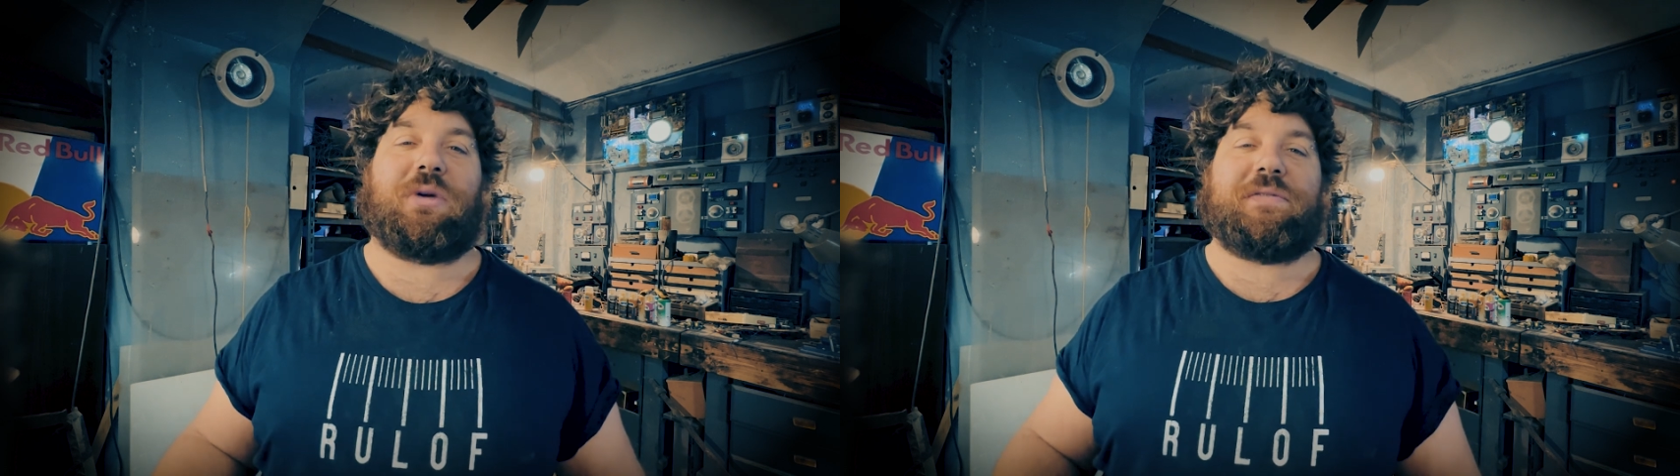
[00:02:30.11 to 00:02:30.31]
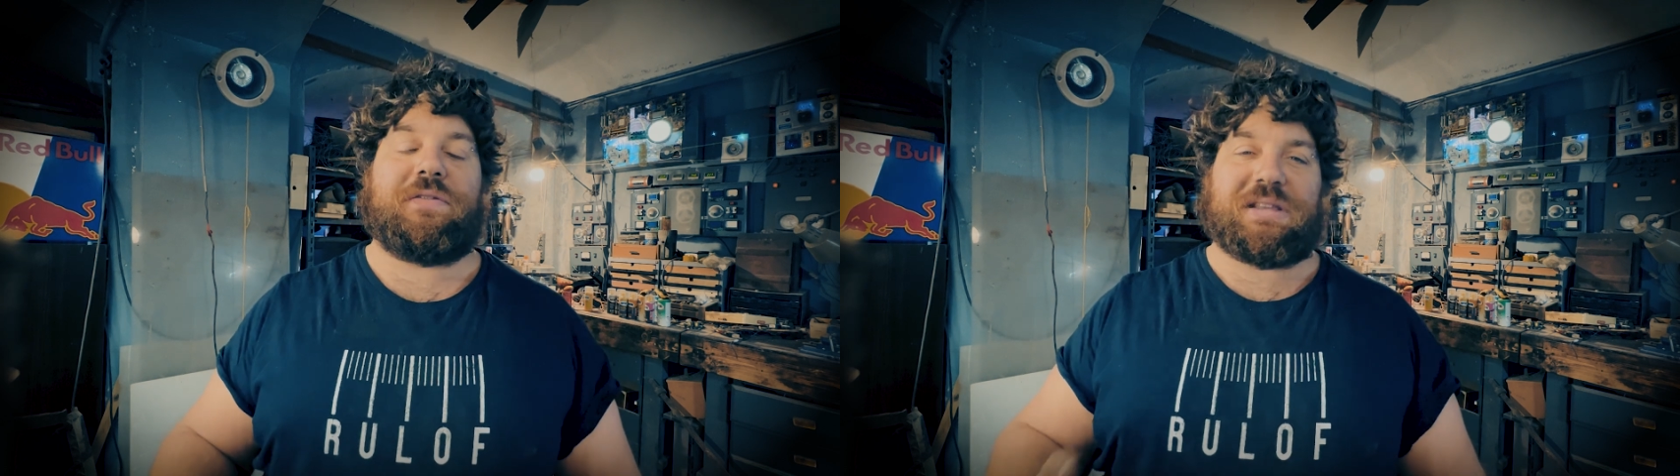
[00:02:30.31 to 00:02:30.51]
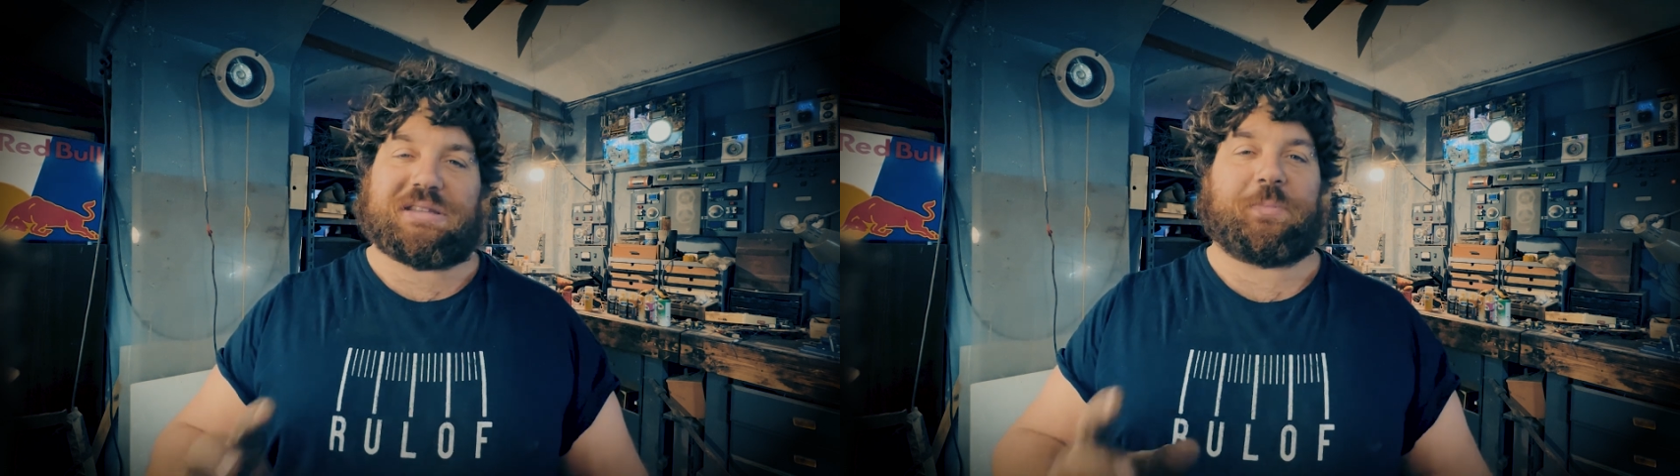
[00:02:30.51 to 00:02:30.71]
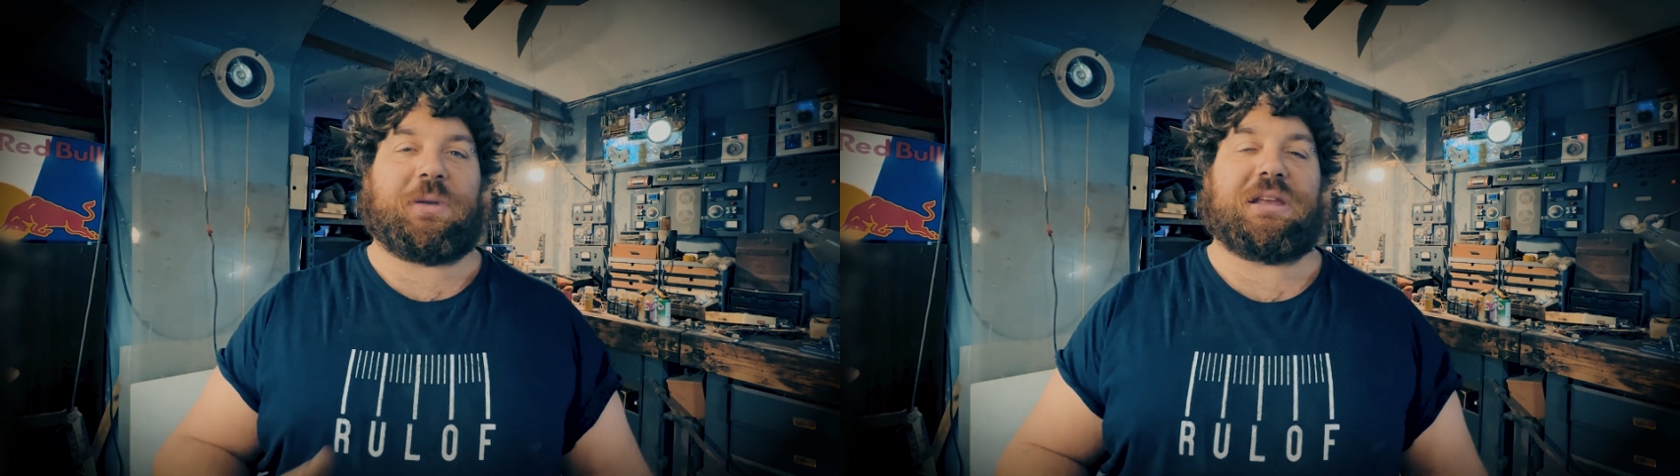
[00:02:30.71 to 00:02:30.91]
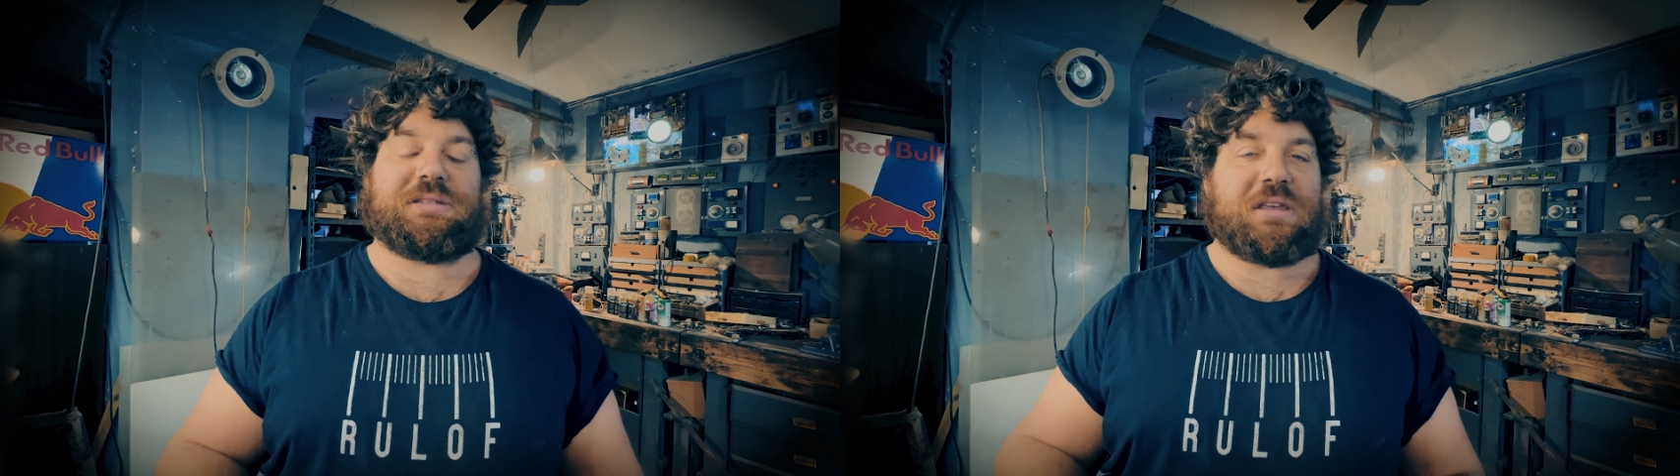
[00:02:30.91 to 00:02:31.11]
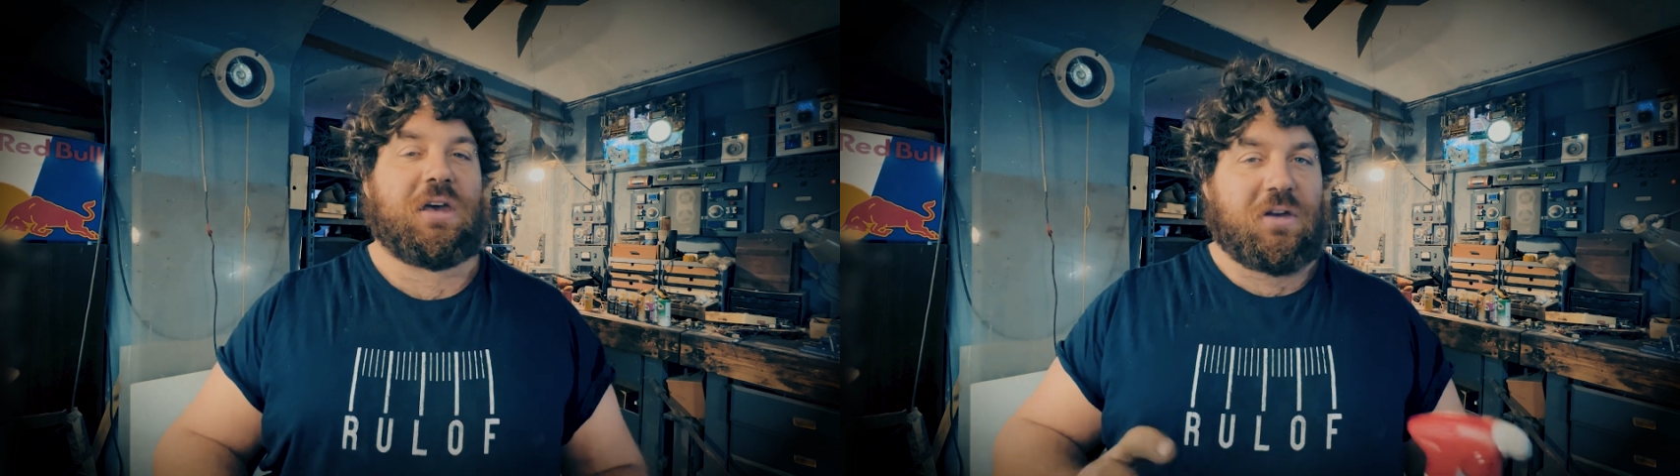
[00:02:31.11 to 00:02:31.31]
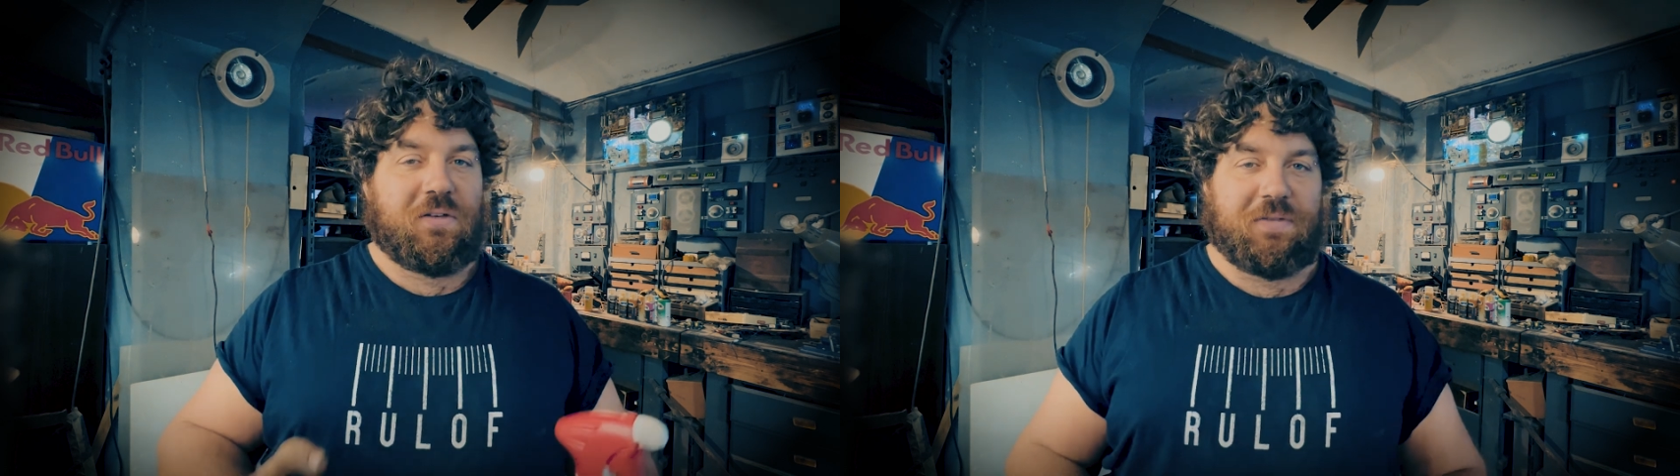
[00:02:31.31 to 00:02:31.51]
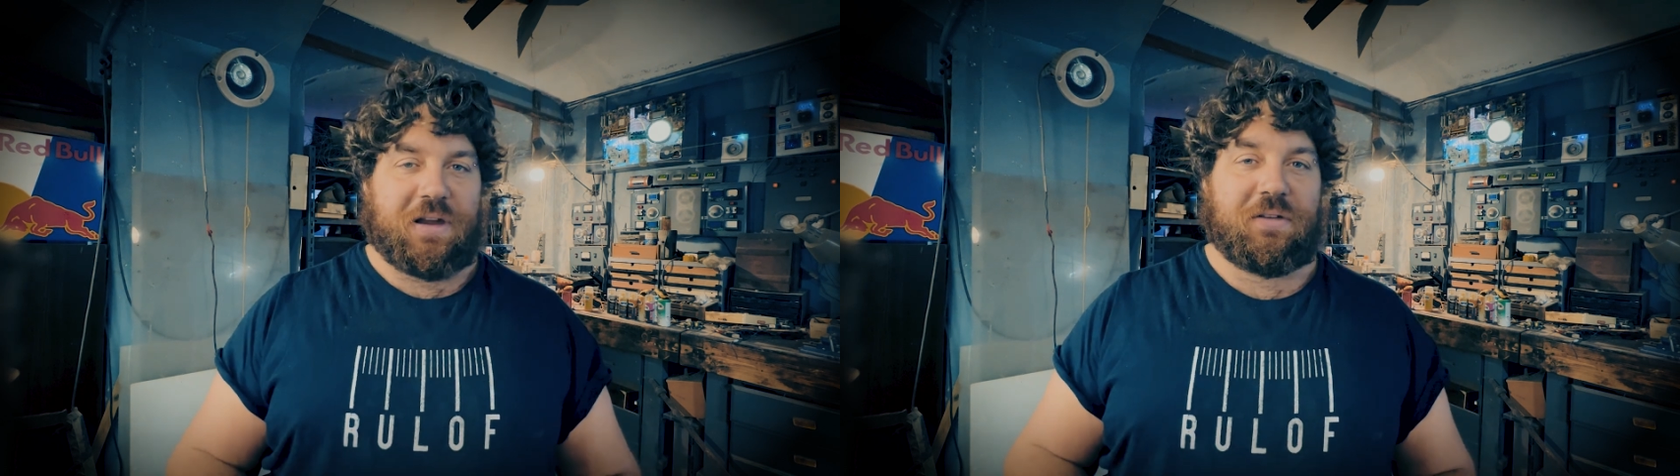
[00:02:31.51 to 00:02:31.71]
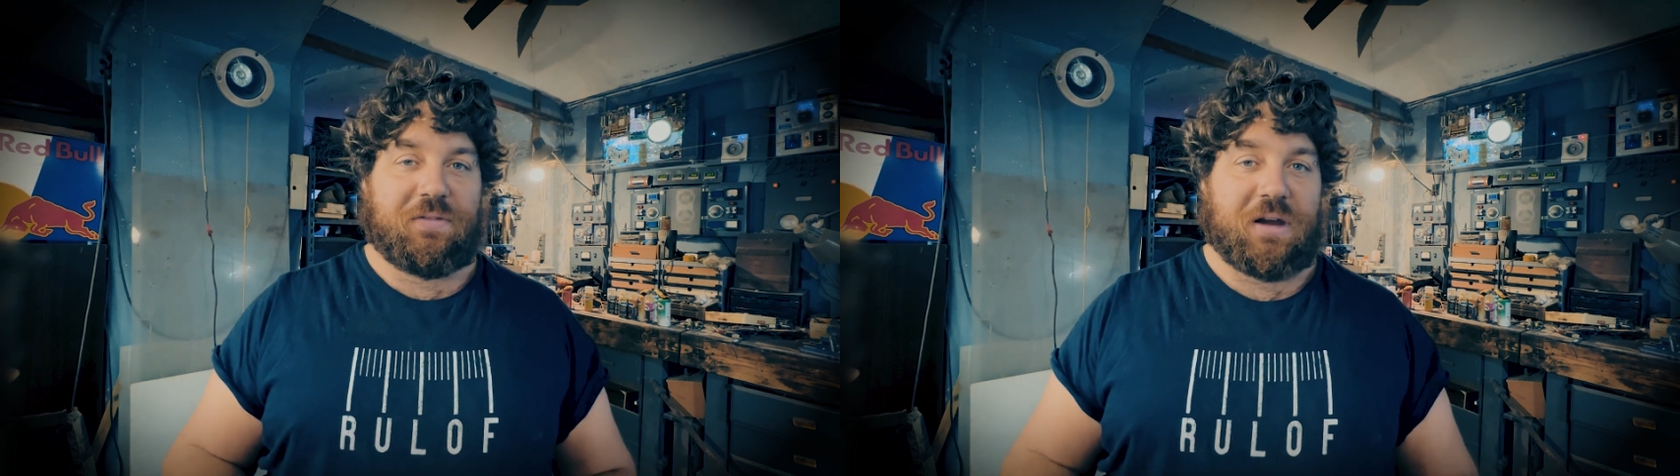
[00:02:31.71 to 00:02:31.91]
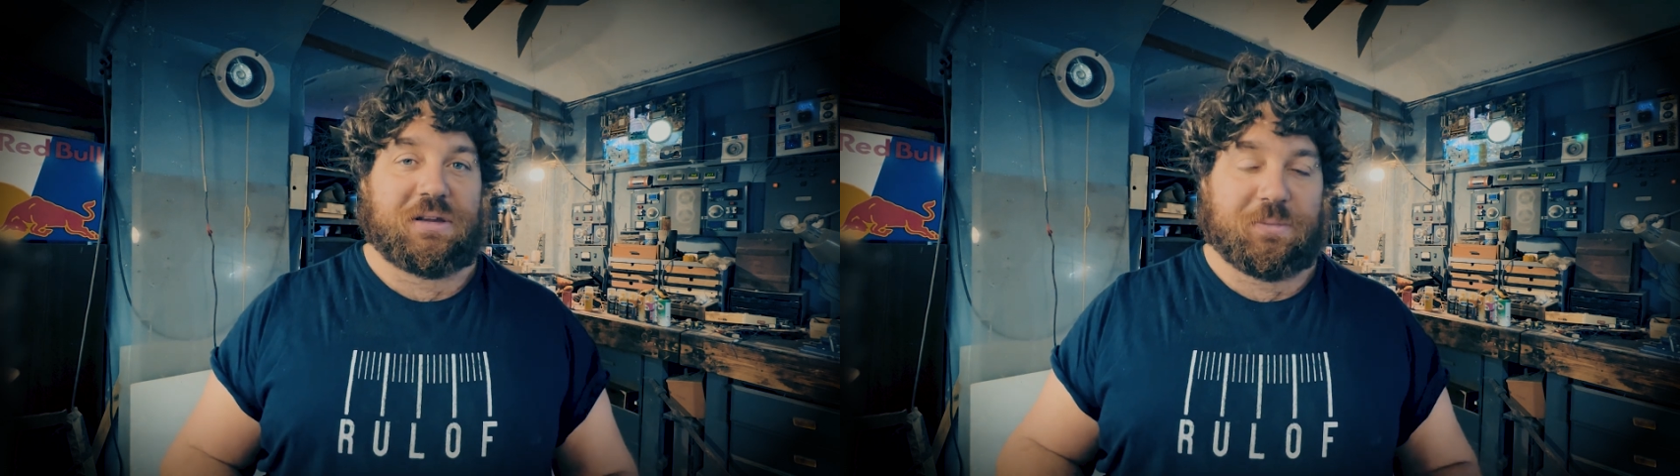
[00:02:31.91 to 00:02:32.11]
Everything spins very
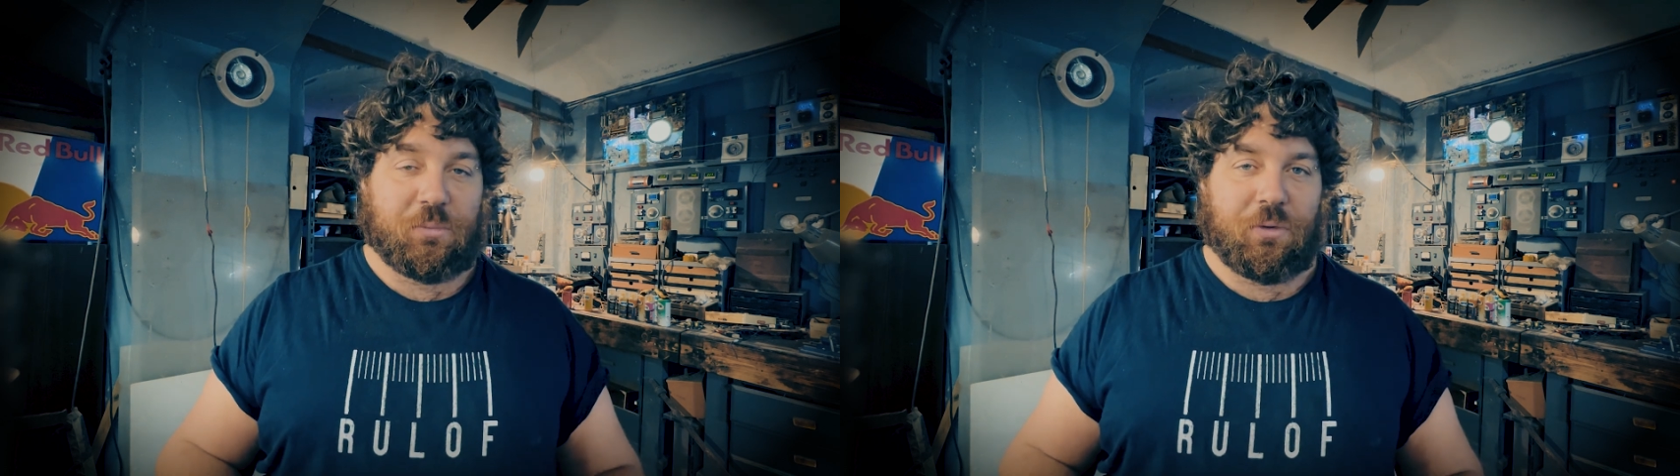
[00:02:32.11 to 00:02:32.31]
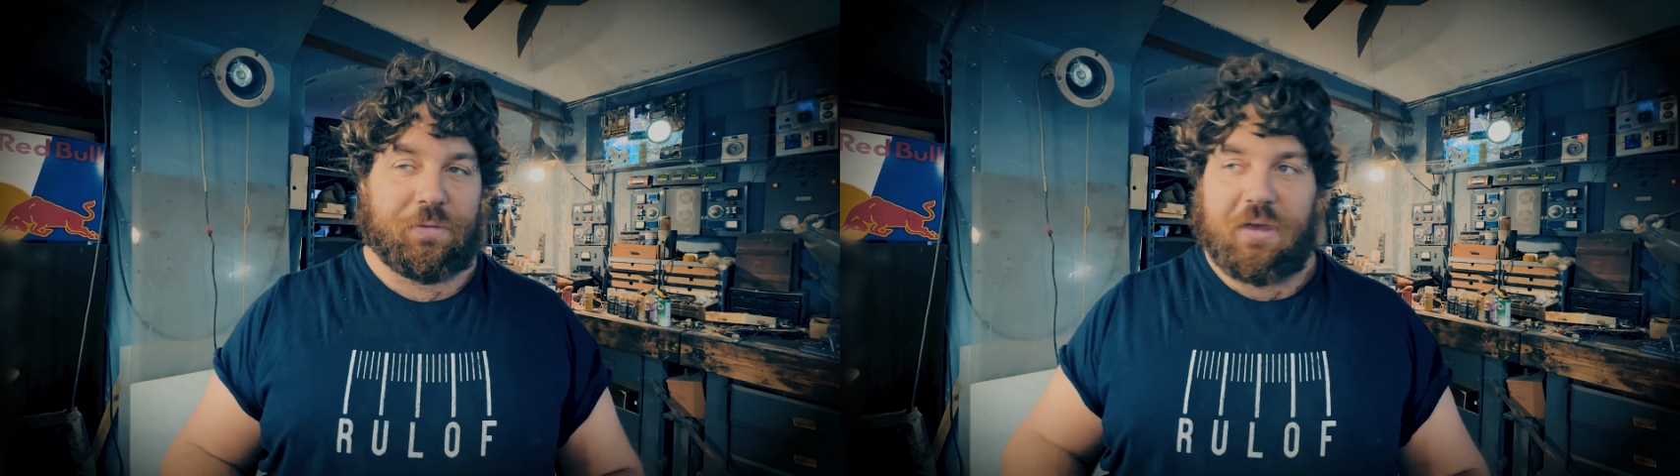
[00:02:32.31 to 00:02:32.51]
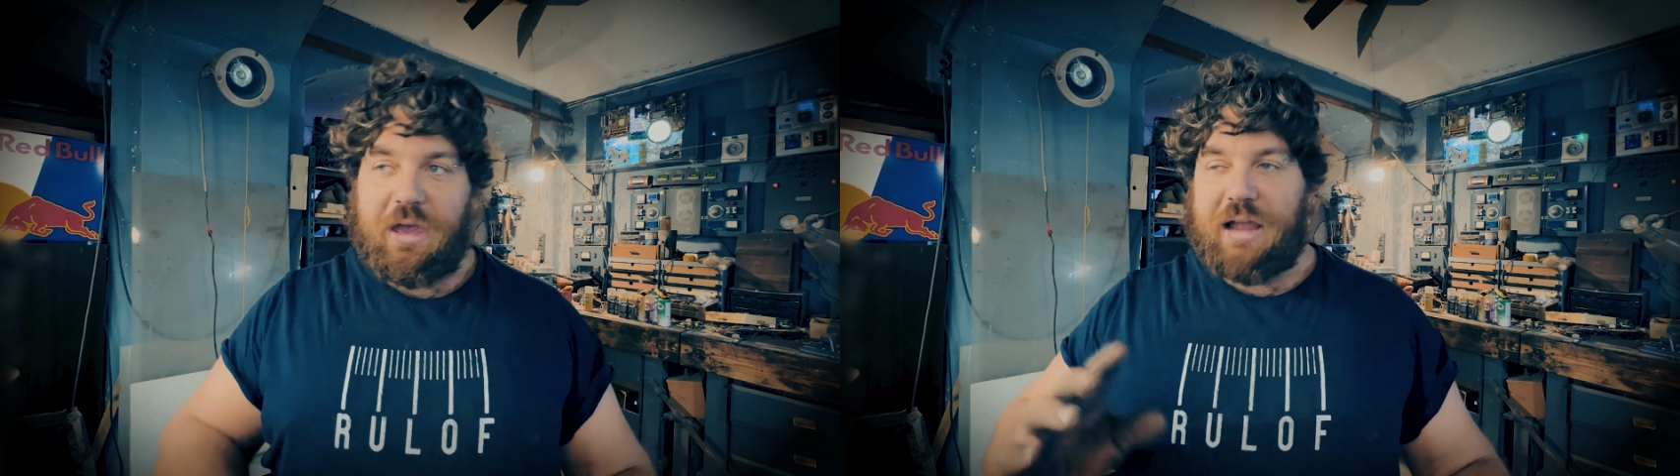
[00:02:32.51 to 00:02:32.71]
very smooth,